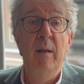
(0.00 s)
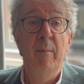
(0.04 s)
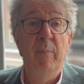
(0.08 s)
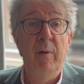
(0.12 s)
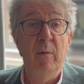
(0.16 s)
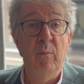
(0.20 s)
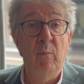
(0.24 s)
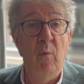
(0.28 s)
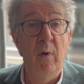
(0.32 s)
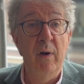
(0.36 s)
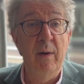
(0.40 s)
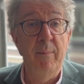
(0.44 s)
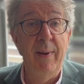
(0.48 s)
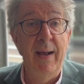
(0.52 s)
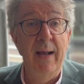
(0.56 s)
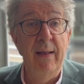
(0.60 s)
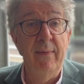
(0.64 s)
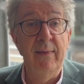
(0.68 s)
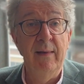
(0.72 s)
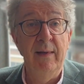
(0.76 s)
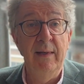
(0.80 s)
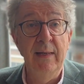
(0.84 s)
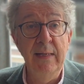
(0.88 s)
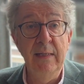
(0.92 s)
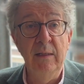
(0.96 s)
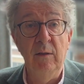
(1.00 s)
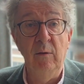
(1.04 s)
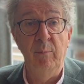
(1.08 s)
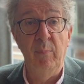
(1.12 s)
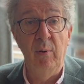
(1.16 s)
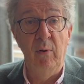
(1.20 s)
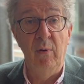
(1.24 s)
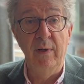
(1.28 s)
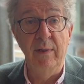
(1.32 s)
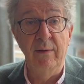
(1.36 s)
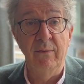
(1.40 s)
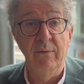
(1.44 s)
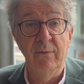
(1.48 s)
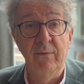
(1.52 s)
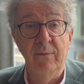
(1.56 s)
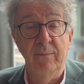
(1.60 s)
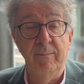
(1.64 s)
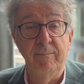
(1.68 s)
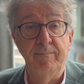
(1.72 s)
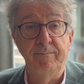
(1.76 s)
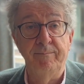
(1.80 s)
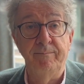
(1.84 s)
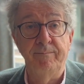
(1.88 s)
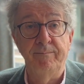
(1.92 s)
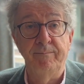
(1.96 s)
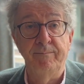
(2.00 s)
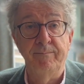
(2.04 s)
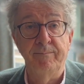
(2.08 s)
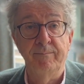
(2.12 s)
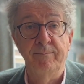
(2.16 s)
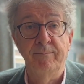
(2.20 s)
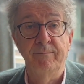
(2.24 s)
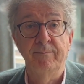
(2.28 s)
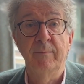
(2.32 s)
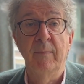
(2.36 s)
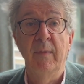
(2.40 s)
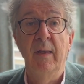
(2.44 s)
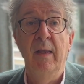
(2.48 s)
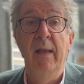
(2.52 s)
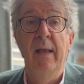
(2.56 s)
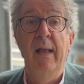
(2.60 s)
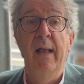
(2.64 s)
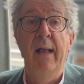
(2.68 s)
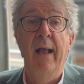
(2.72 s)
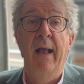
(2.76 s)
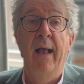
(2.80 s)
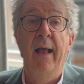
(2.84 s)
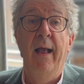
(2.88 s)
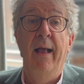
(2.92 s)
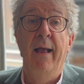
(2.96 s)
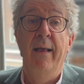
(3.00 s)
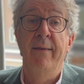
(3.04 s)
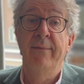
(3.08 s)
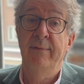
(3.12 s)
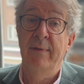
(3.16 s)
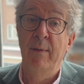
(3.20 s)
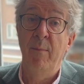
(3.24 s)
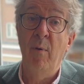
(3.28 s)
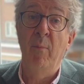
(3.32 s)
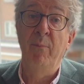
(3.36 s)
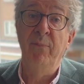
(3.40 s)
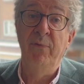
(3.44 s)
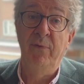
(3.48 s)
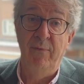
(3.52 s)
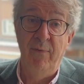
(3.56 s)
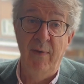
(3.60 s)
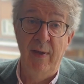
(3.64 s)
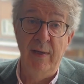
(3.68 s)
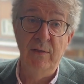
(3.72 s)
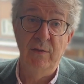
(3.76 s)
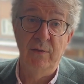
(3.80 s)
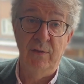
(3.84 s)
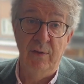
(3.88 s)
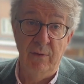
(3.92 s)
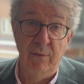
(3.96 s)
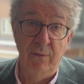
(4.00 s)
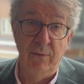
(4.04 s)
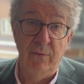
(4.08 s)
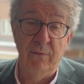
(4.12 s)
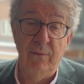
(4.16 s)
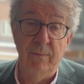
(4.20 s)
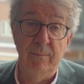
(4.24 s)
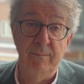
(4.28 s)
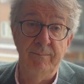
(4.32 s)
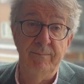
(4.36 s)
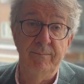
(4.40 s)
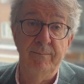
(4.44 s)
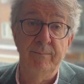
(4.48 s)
But what about the legal points? Some observations.